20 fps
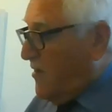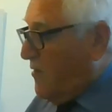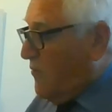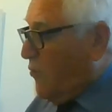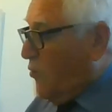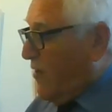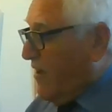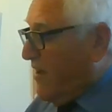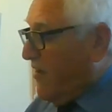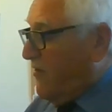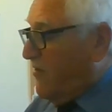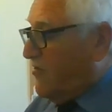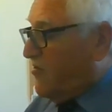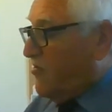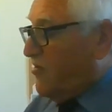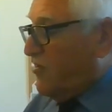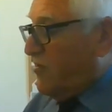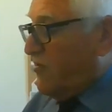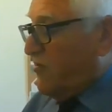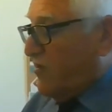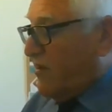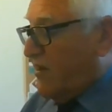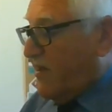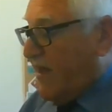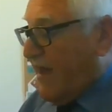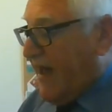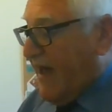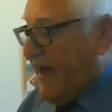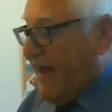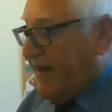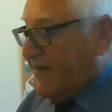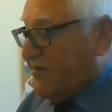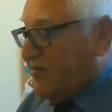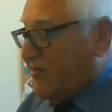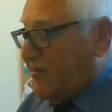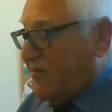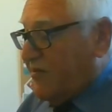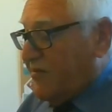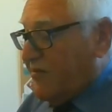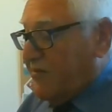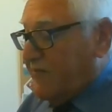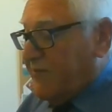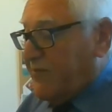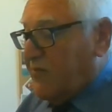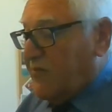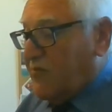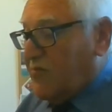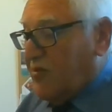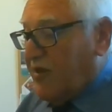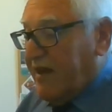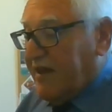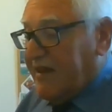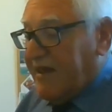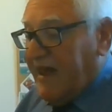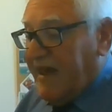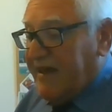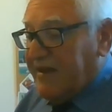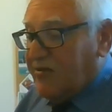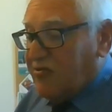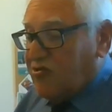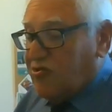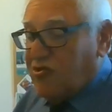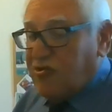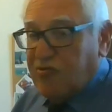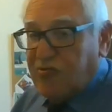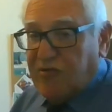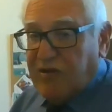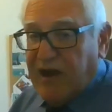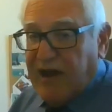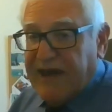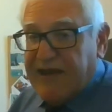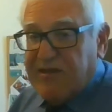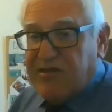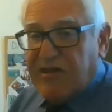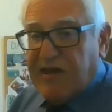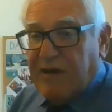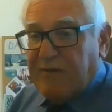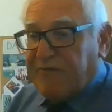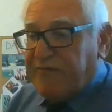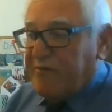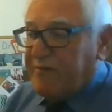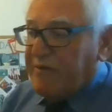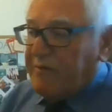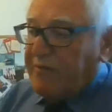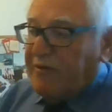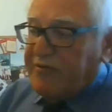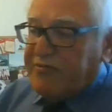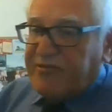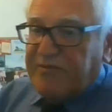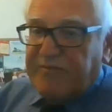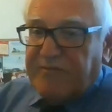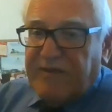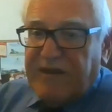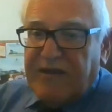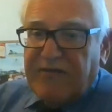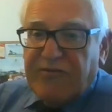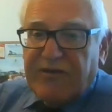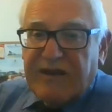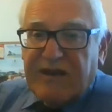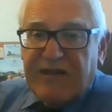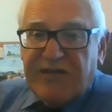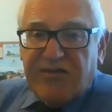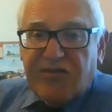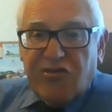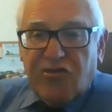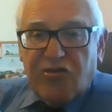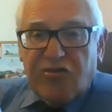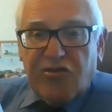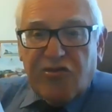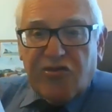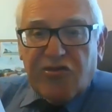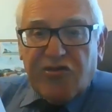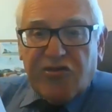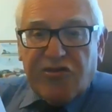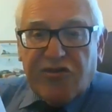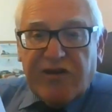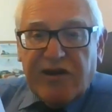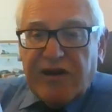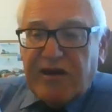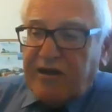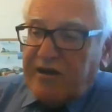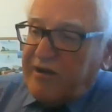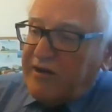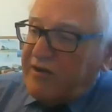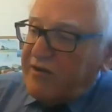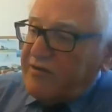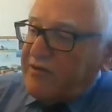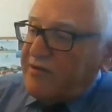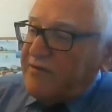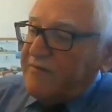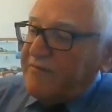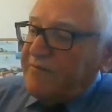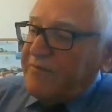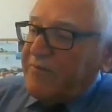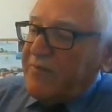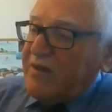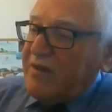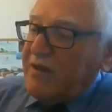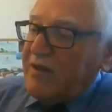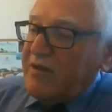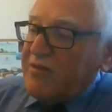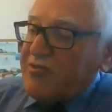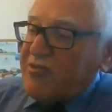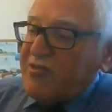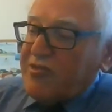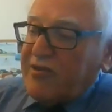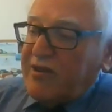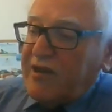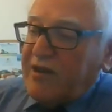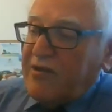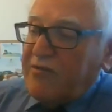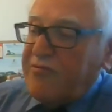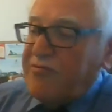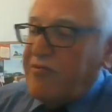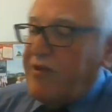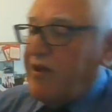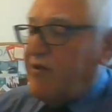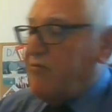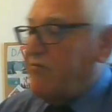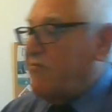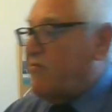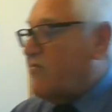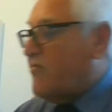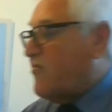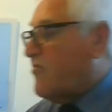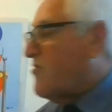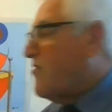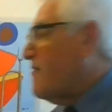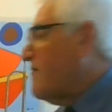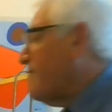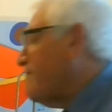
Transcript: We're going to look at, again, two lines up from the bottom. Here it is. Slurred, slow notes.